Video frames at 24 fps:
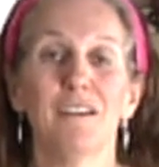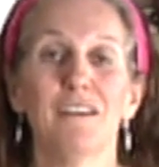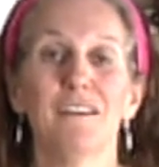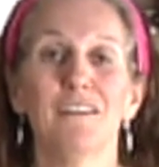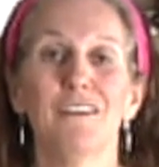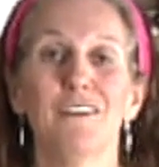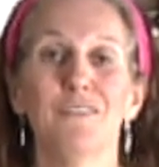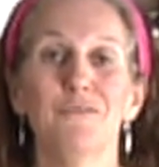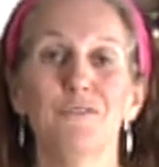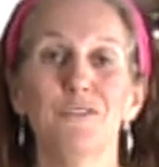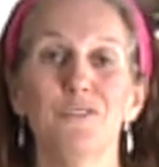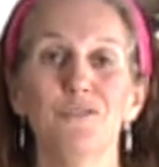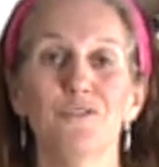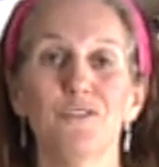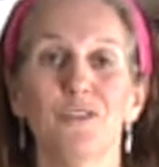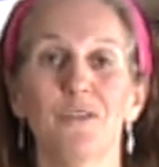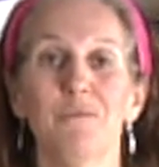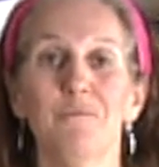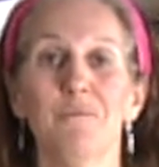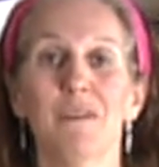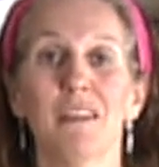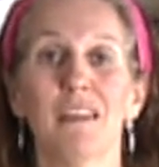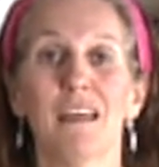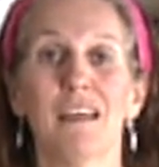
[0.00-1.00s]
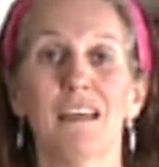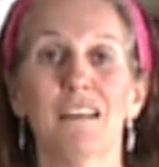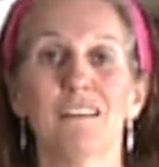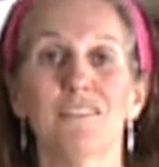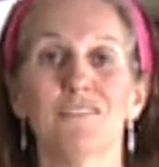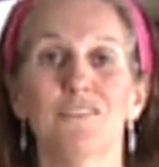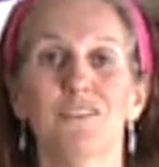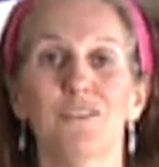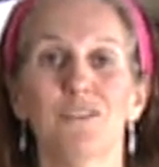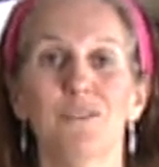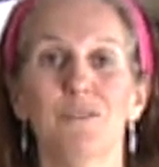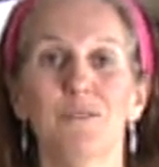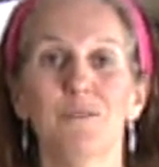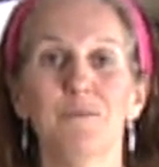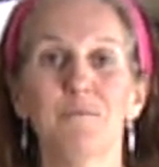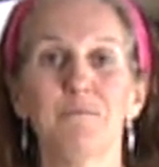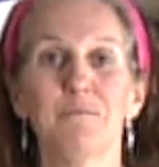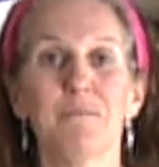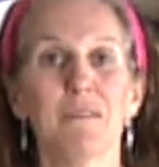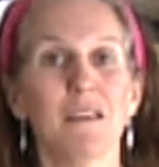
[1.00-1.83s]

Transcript: it if you join me there too.